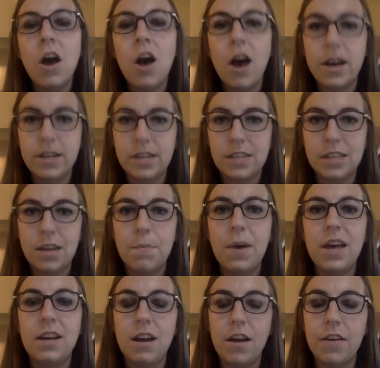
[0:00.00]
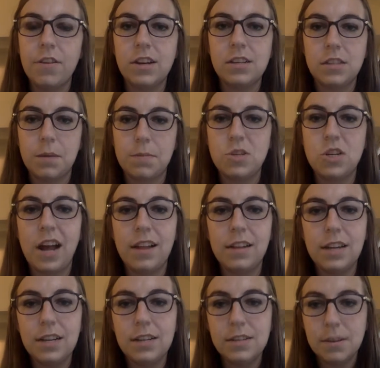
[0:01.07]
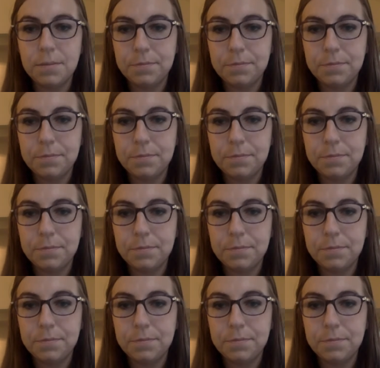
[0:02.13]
autism, and other exceptionalities.